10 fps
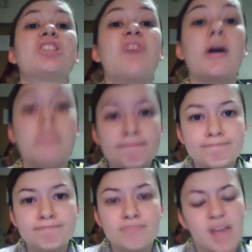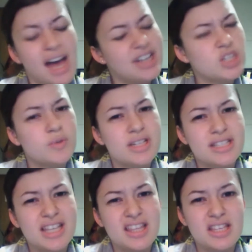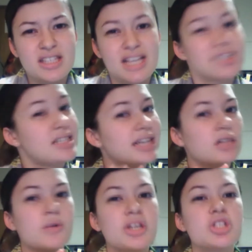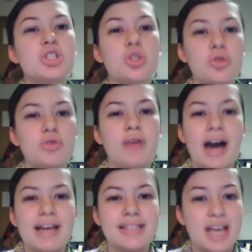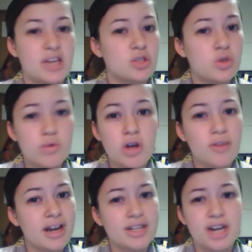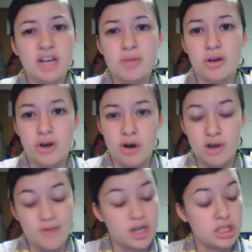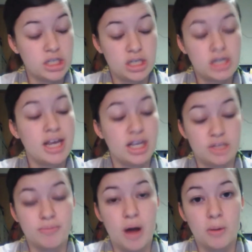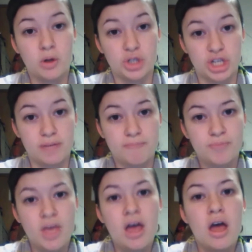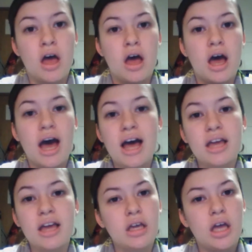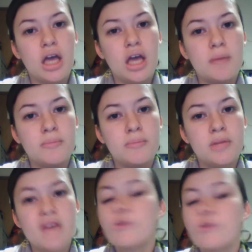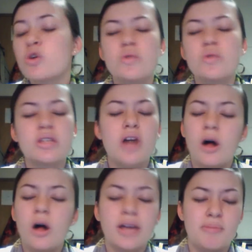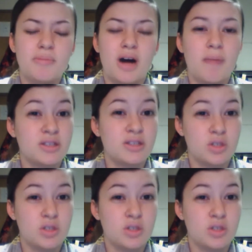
of all, I just want to say this as a declaration to you guys, as you know that I talk about current events in Asian pop culture. I am never using Allkpop as a